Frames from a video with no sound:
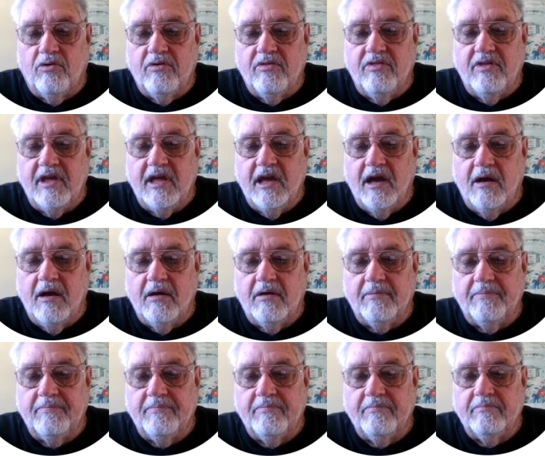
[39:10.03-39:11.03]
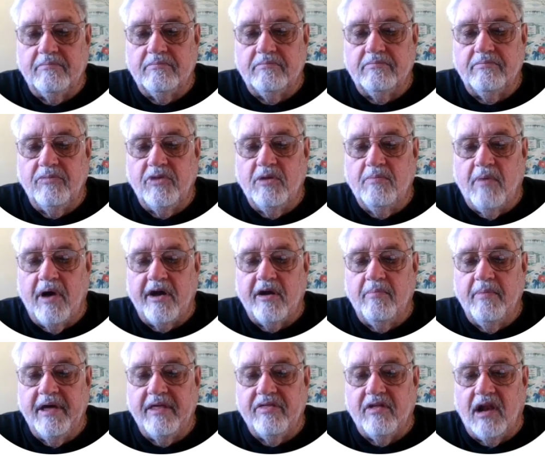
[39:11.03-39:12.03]
the
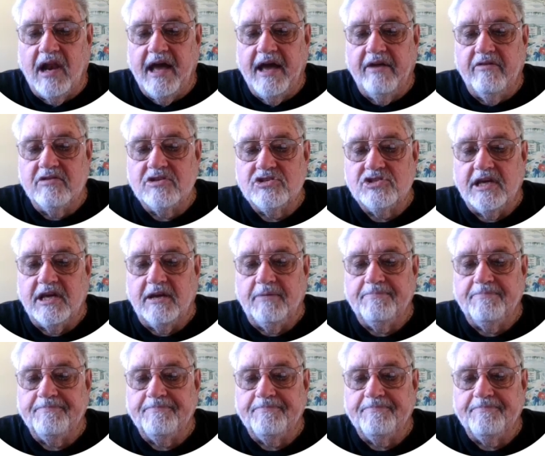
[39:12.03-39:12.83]
monomethyl hydrazine